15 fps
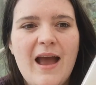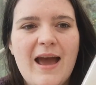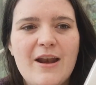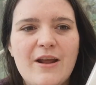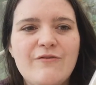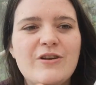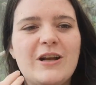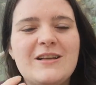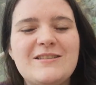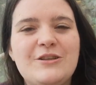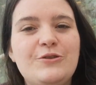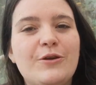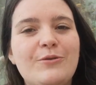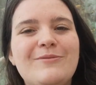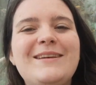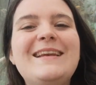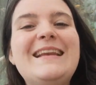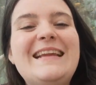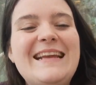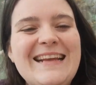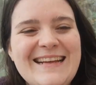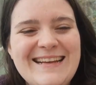And I've realised that you don't
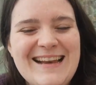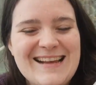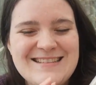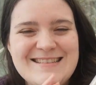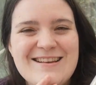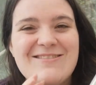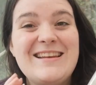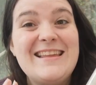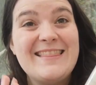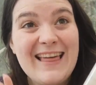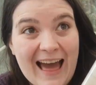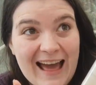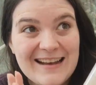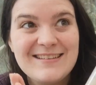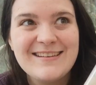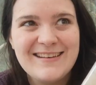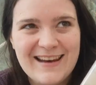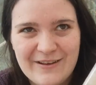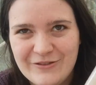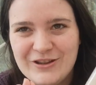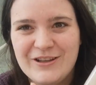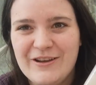need necessarily that
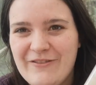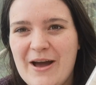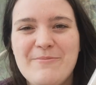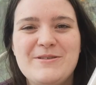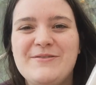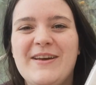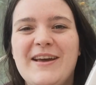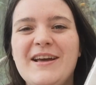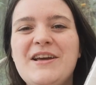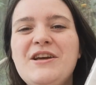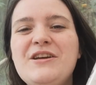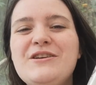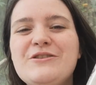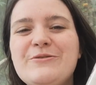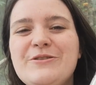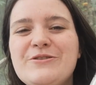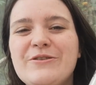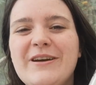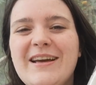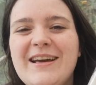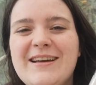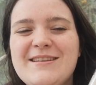level of atmosphere to
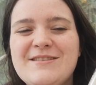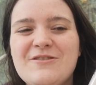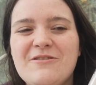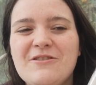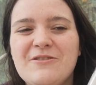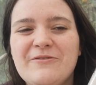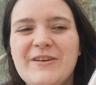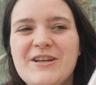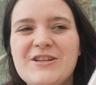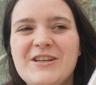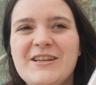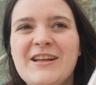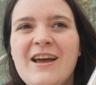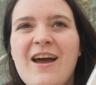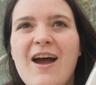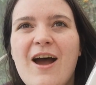enjoy a historical fiction.